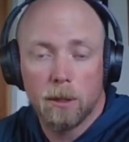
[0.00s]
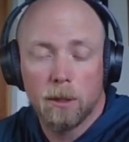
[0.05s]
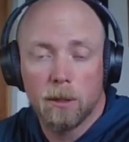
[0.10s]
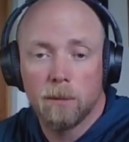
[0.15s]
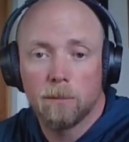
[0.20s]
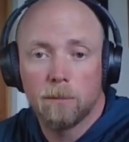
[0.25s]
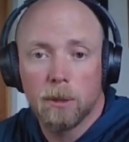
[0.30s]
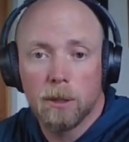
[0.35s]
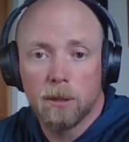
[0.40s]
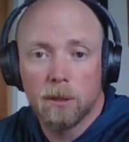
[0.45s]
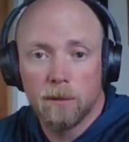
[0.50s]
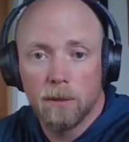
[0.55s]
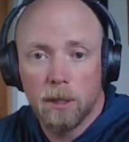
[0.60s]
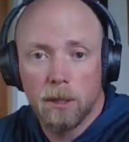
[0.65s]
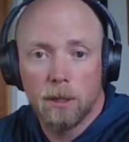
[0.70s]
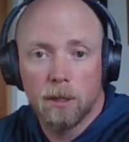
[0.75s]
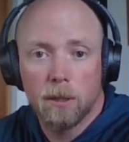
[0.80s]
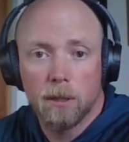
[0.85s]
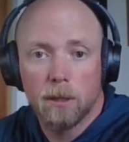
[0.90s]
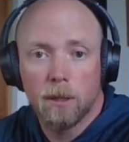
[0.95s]
and build a
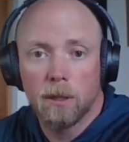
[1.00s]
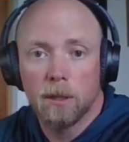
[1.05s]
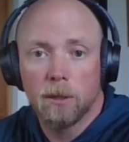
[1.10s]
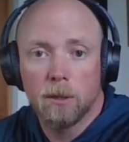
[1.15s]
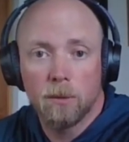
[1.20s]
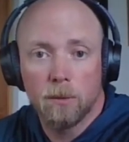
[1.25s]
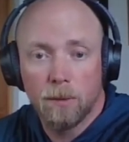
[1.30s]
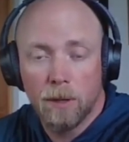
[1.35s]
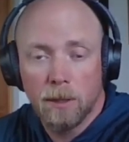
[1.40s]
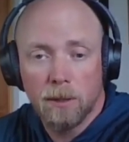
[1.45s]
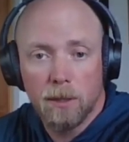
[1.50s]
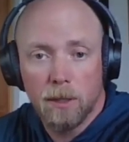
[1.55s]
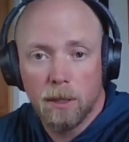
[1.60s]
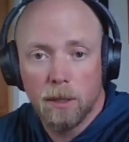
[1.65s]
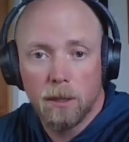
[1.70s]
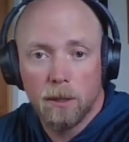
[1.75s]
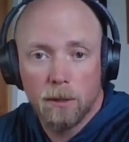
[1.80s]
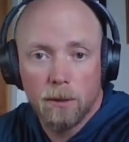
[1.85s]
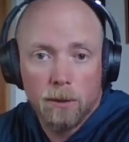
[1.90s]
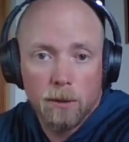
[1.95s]
vineyard and do fencing.
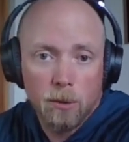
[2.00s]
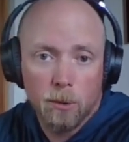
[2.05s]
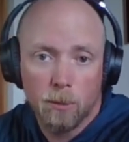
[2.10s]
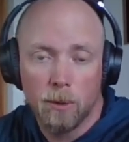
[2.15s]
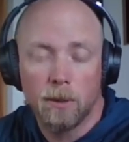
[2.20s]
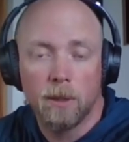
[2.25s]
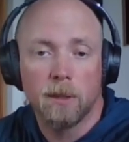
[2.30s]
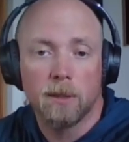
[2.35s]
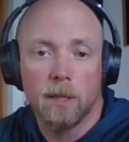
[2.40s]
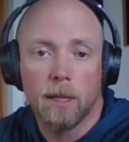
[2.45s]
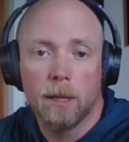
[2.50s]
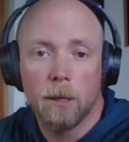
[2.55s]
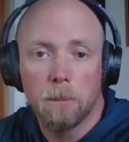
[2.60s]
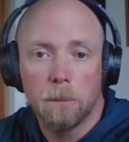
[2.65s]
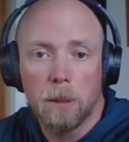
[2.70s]
You know, those would be things that help